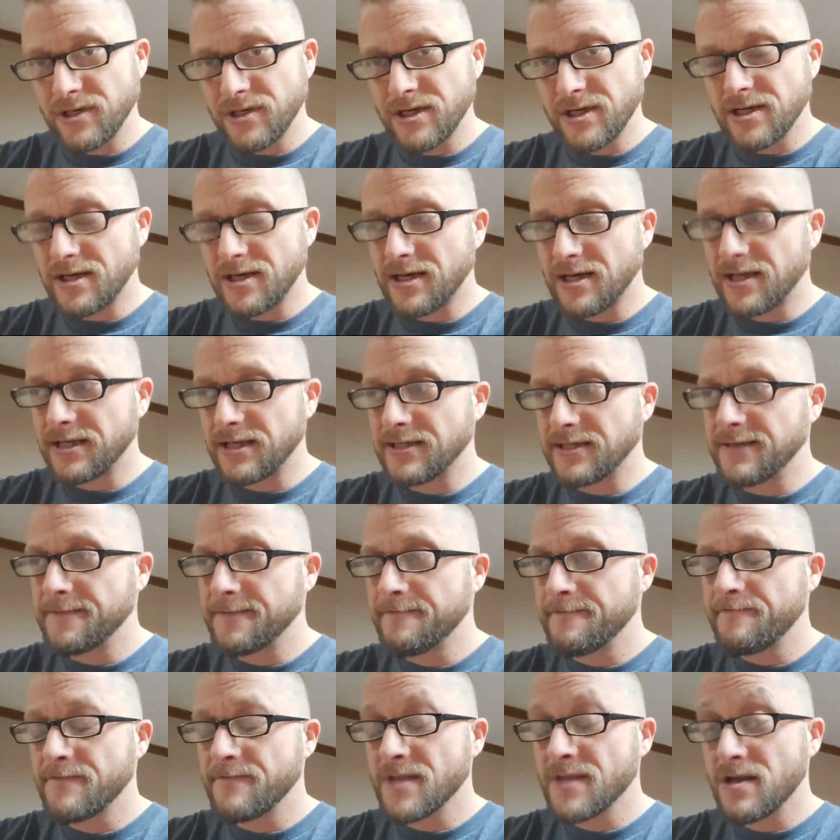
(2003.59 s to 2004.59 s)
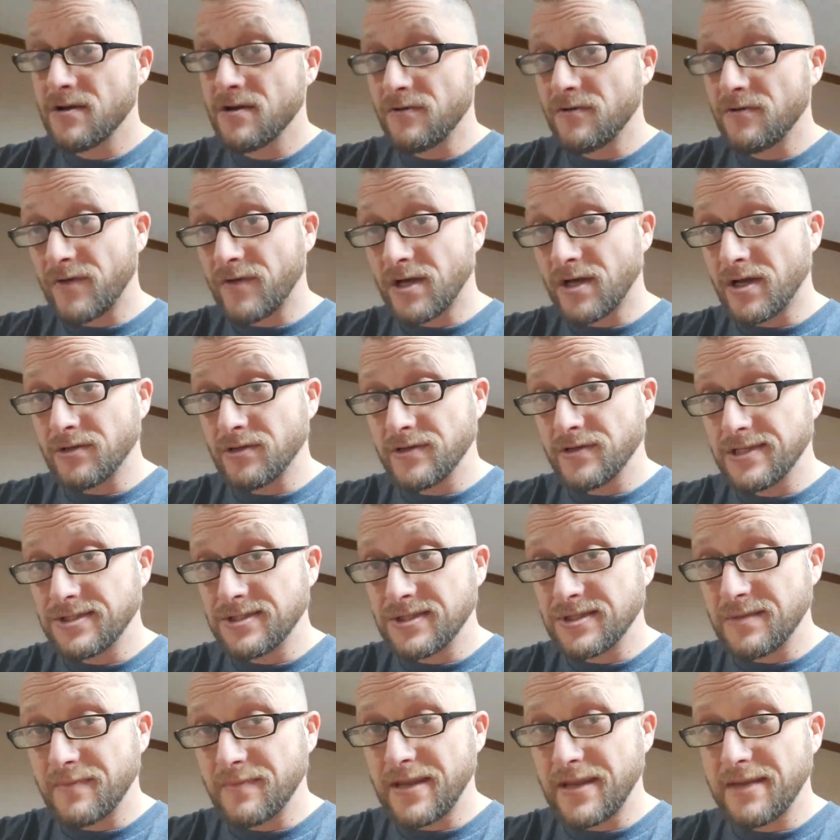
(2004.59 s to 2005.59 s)
God, follow His
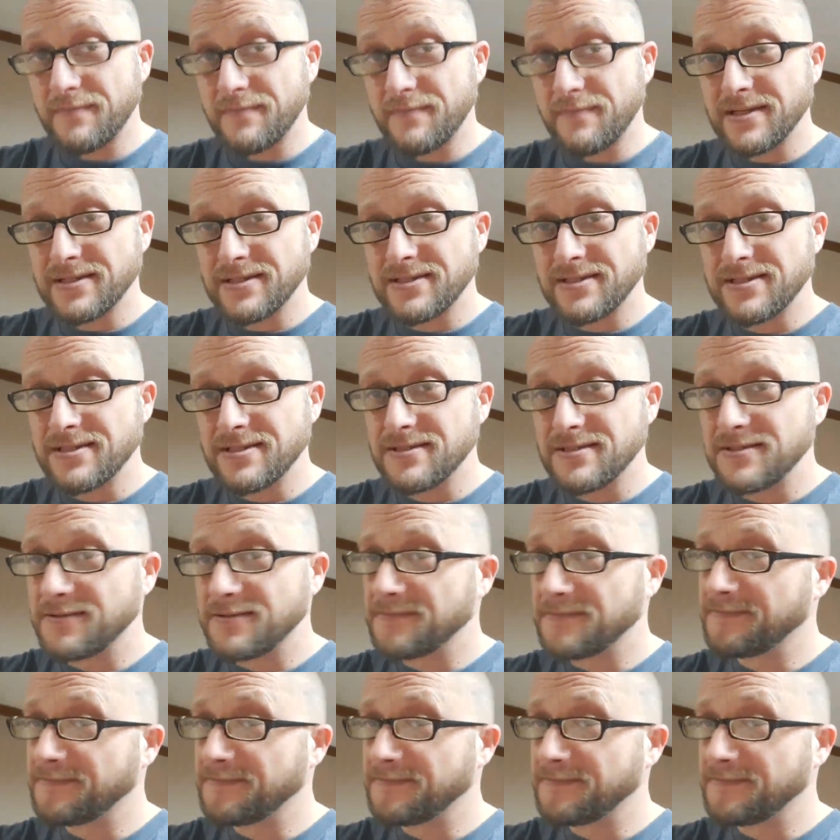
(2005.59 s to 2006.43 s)
commandments.